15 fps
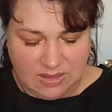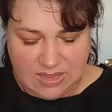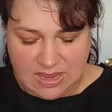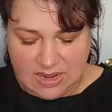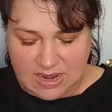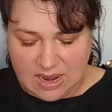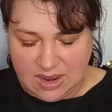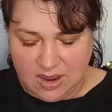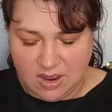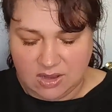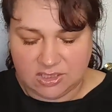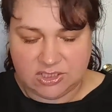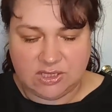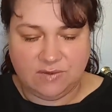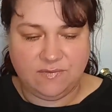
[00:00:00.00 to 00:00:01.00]
Then I
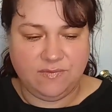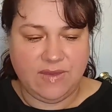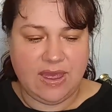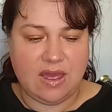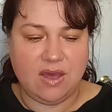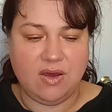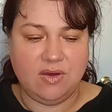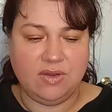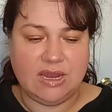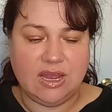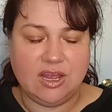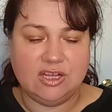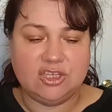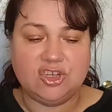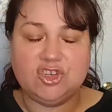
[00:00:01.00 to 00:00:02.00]
also found
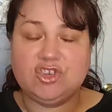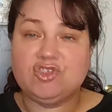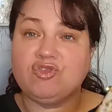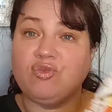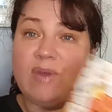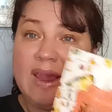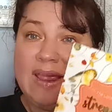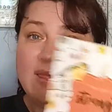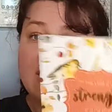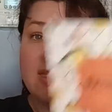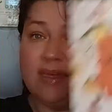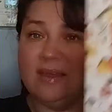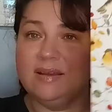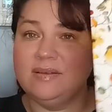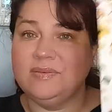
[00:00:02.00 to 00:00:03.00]

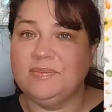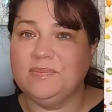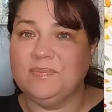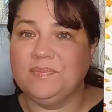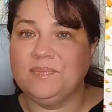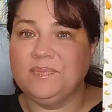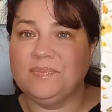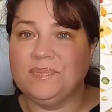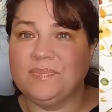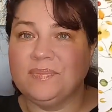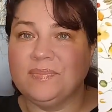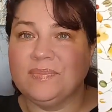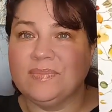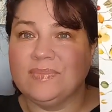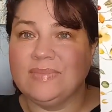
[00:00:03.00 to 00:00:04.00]
Strength.
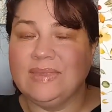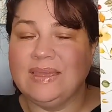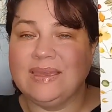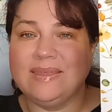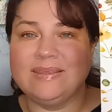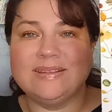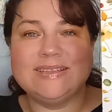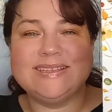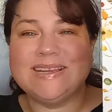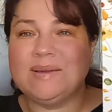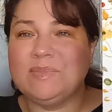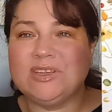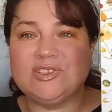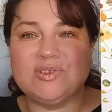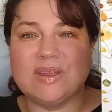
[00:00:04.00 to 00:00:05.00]
Look at,
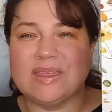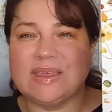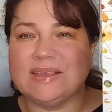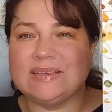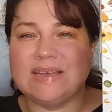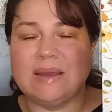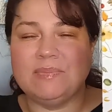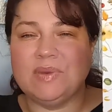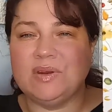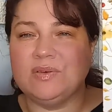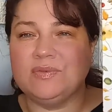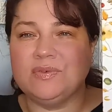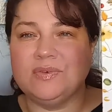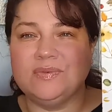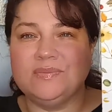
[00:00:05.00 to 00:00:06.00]
tell me Strength is not
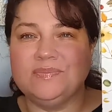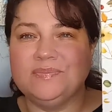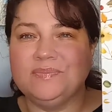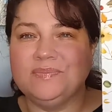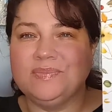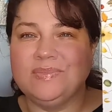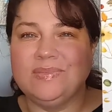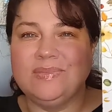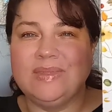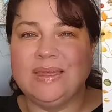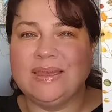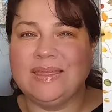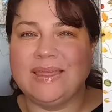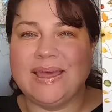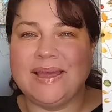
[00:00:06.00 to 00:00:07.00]
beautiful.
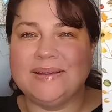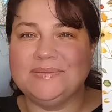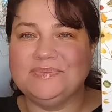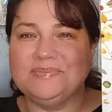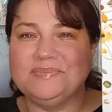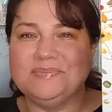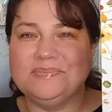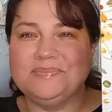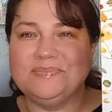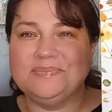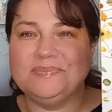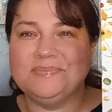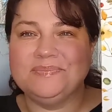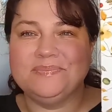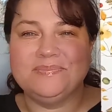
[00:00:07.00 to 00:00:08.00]
Look at that.
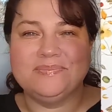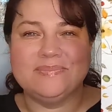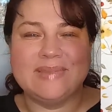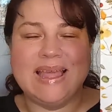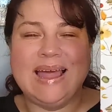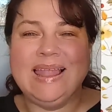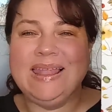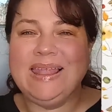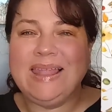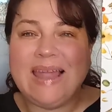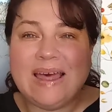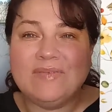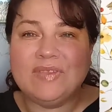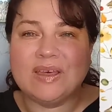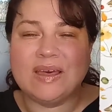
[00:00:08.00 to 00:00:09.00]
I
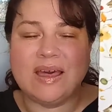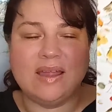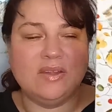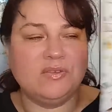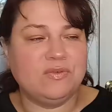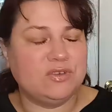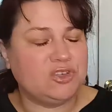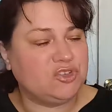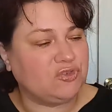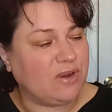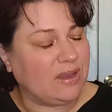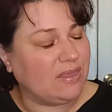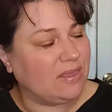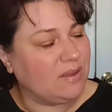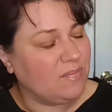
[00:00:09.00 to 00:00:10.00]
love the color for
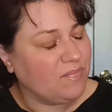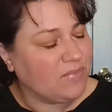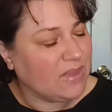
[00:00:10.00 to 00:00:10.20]
Strength